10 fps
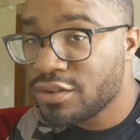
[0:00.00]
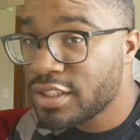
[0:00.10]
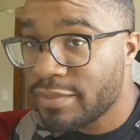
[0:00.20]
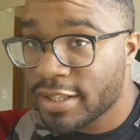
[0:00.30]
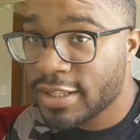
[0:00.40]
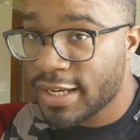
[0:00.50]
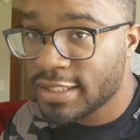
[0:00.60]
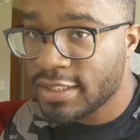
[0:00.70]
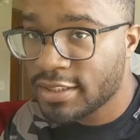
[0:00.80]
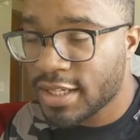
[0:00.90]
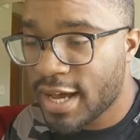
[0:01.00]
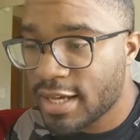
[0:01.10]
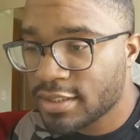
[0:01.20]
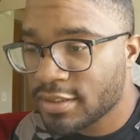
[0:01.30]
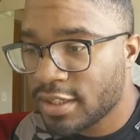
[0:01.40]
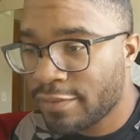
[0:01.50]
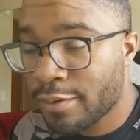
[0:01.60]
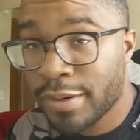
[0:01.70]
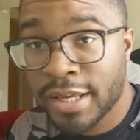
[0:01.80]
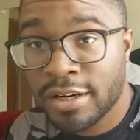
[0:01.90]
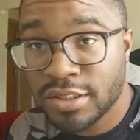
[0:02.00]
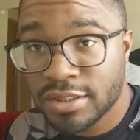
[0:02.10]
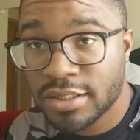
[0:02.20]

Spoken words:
usually the method I teach guys for beginners,